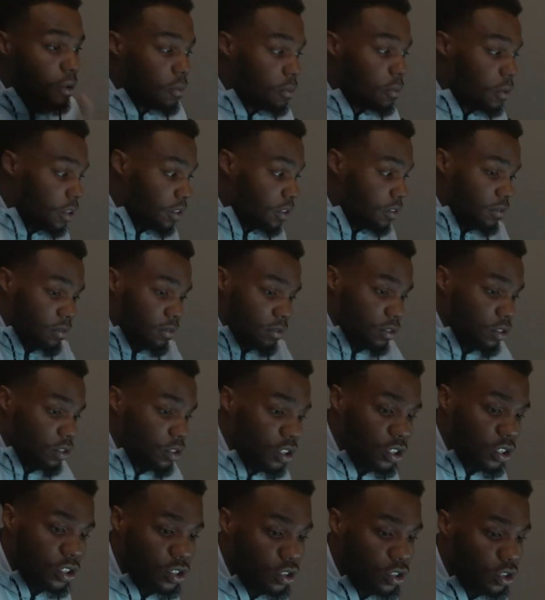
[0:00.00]
with
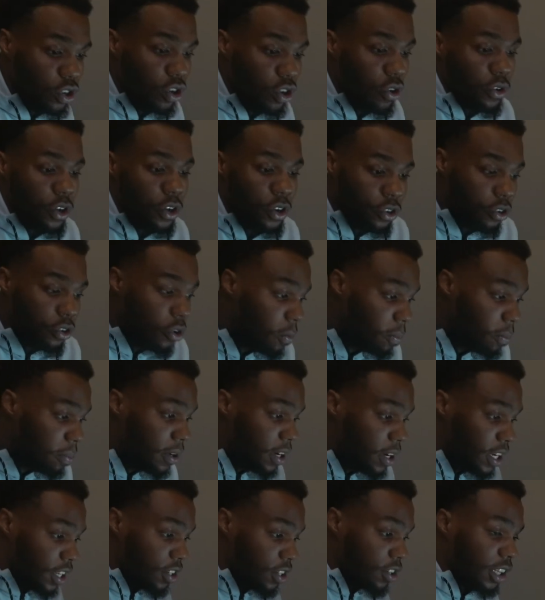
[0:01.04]
just you know your
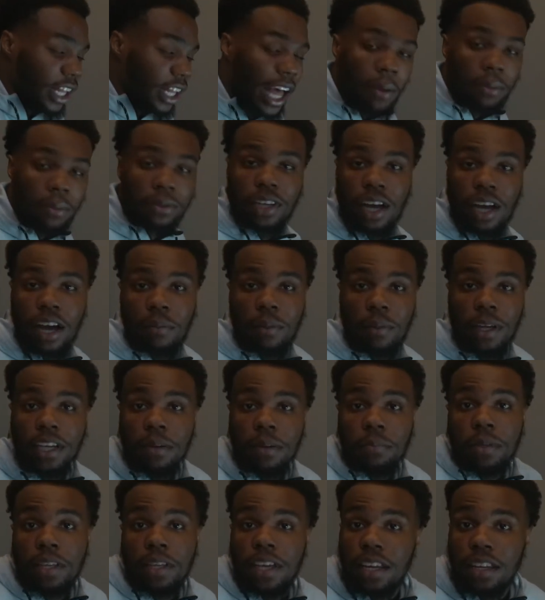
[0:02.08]
notebook and the laptop. It
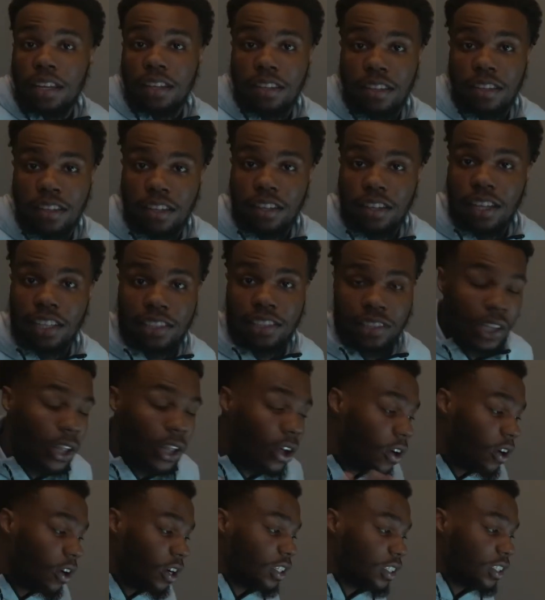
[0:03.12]
can be anything as
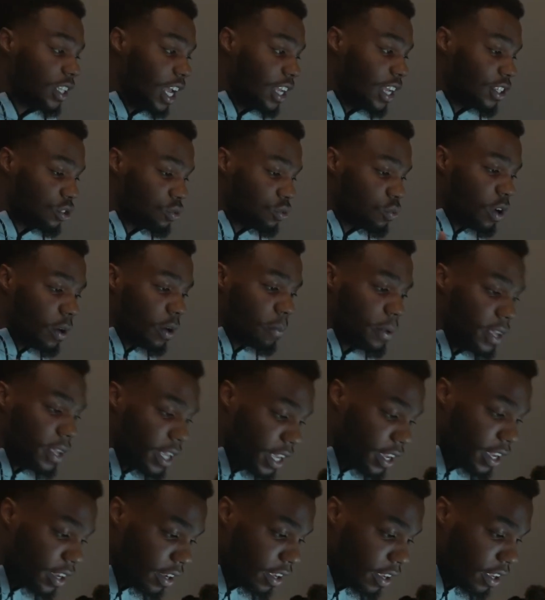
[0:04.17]
long as you are
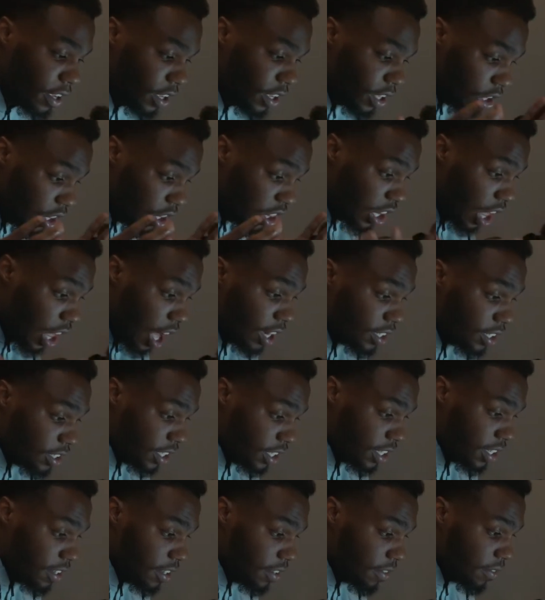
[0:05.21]
being locked
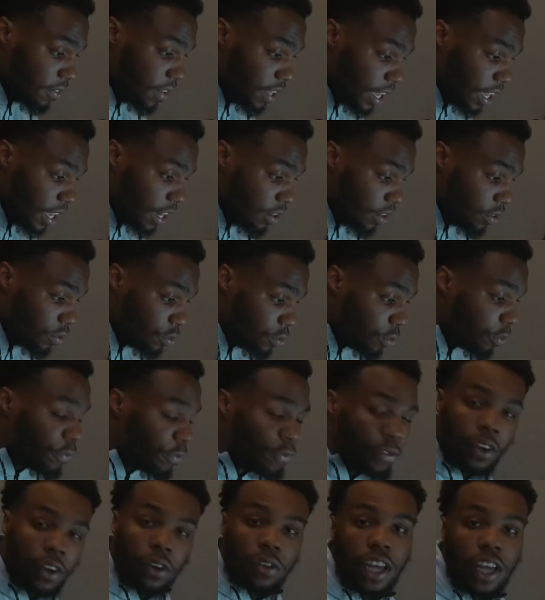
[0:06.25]
in and you
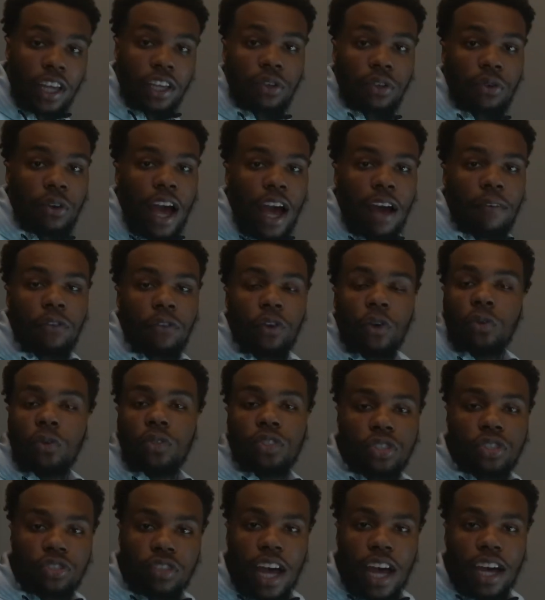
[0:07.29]
feel that you don't have no
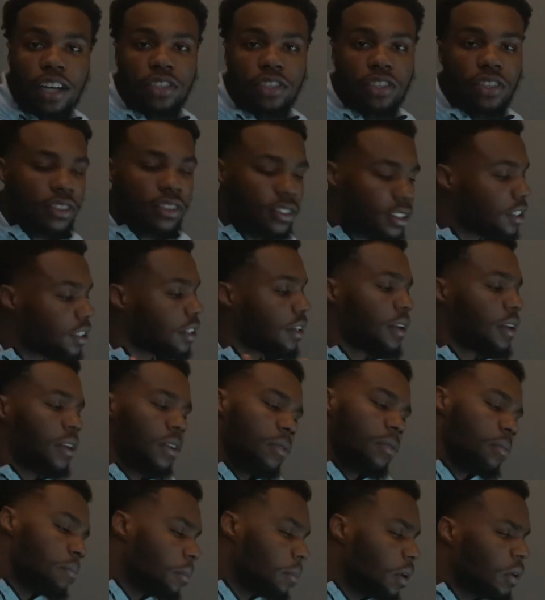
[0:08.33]
distractions
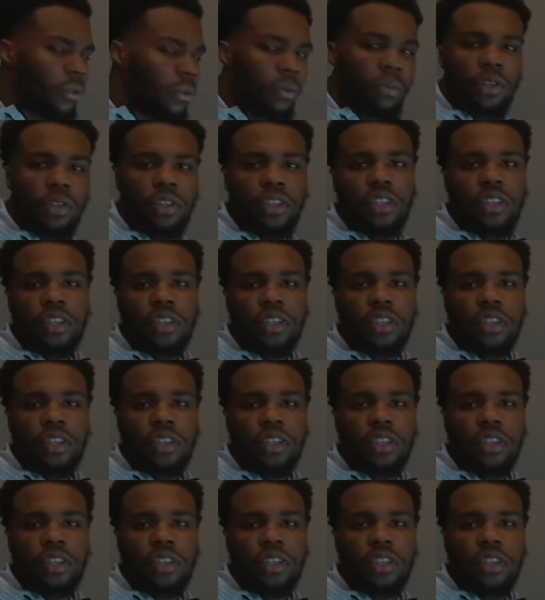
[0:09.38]
boom, you're